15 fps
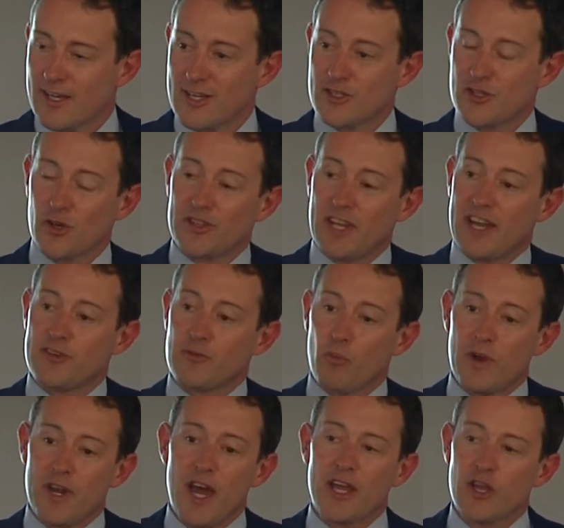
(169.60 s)
So that
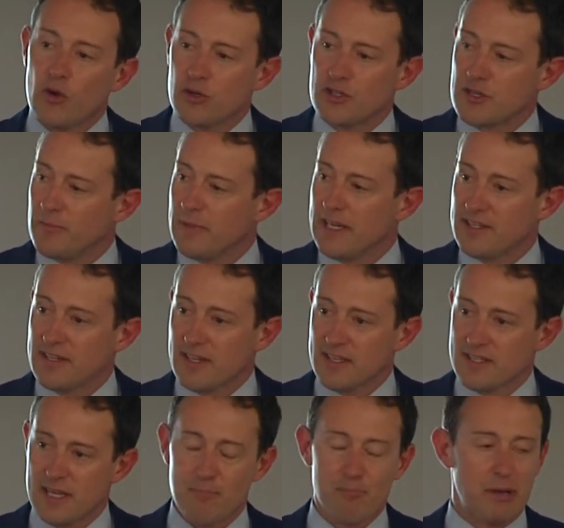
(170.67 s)
when I go to
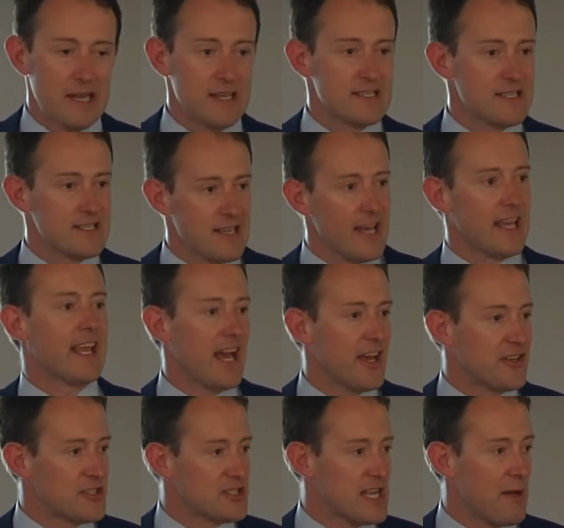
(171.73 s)
meetings in places like
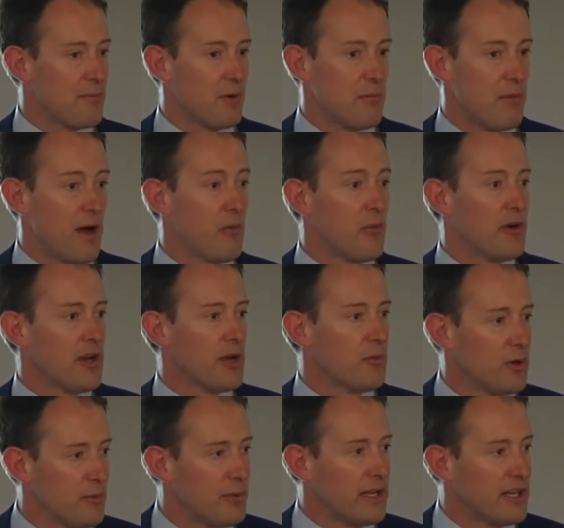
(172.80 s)
Addis Ababa, where I
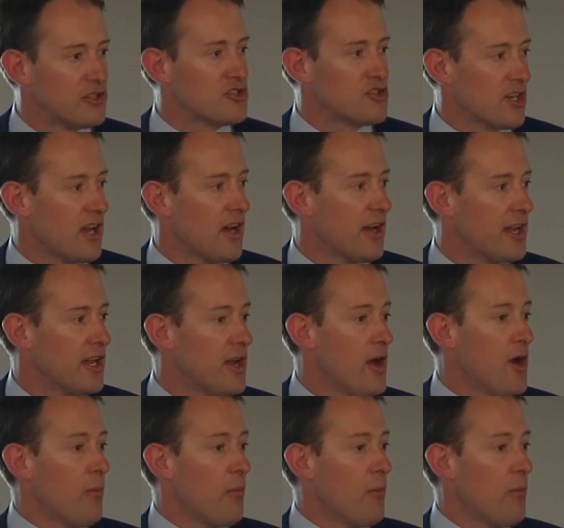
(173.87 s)
will be in July,